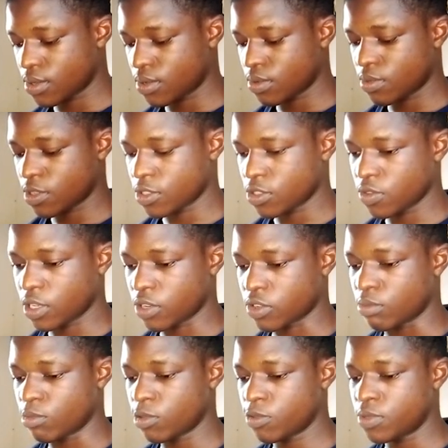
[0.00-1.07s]
That's how we have
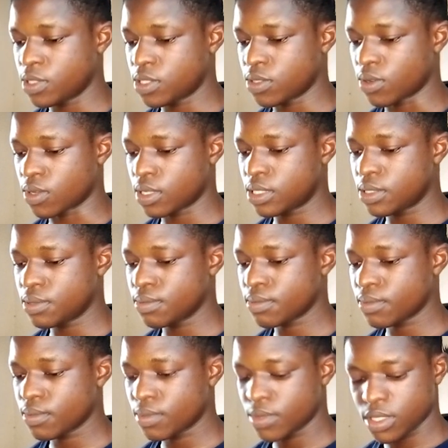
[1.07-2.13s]
removed it already.
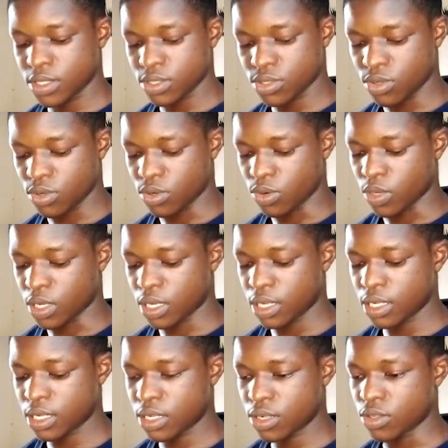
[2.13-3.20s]
So we
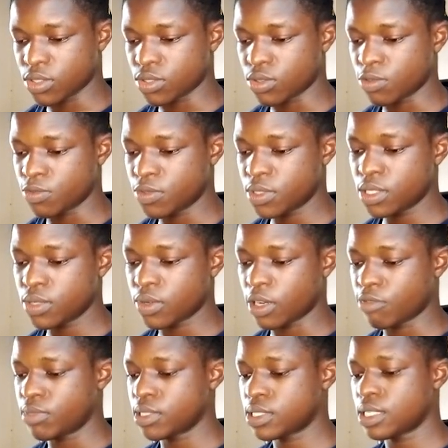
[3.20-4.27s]
click Ctrl V, we
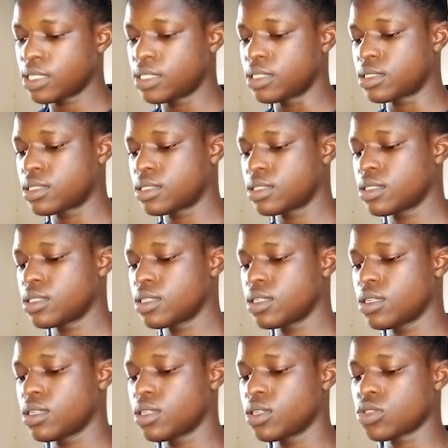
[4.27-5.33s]
have pasted it.
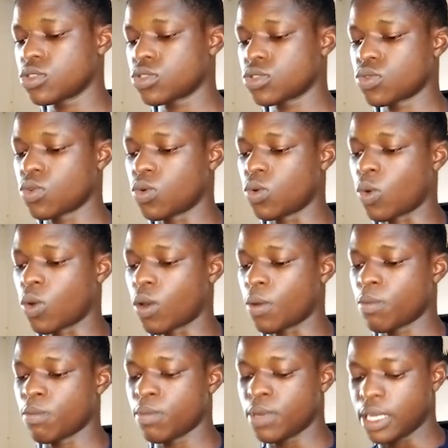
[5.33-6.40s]
So
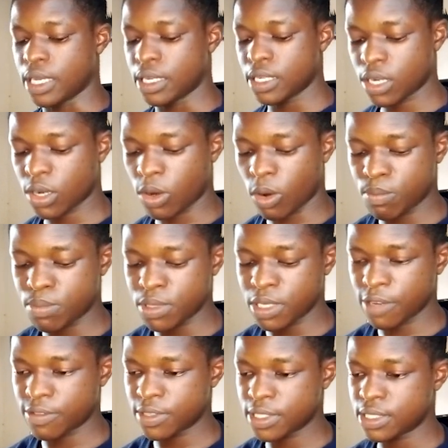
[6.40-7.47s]
then copy
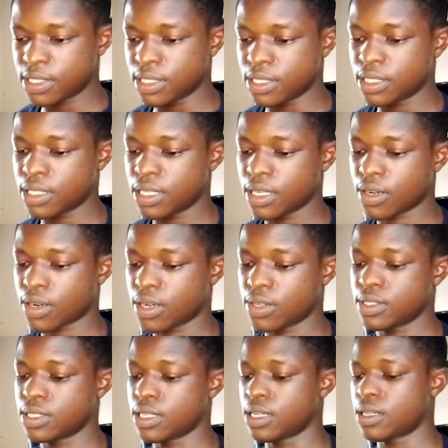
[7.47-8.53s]
everything around
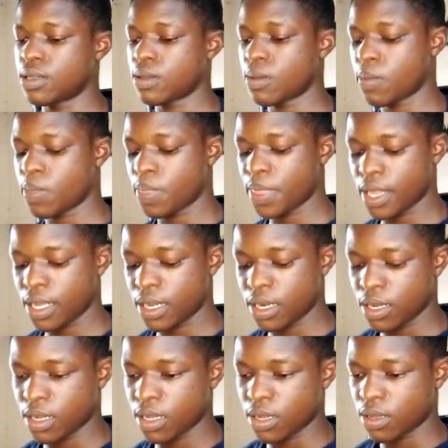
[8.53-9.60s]
here,
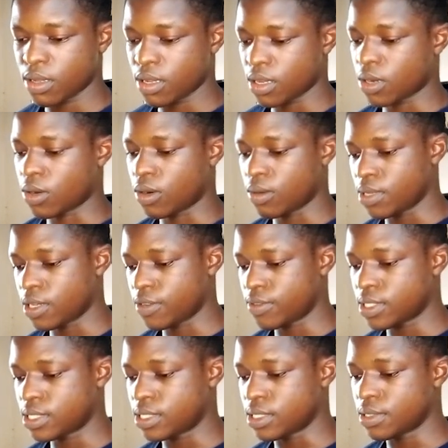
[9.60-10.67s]
copy
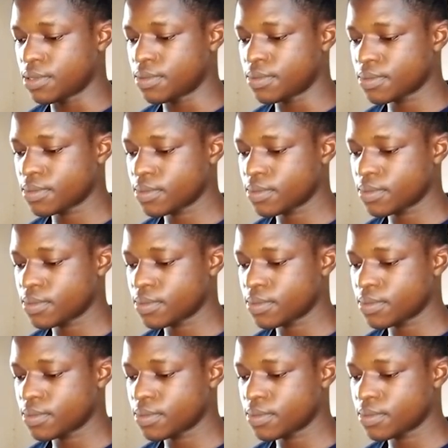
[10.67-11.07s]
everything,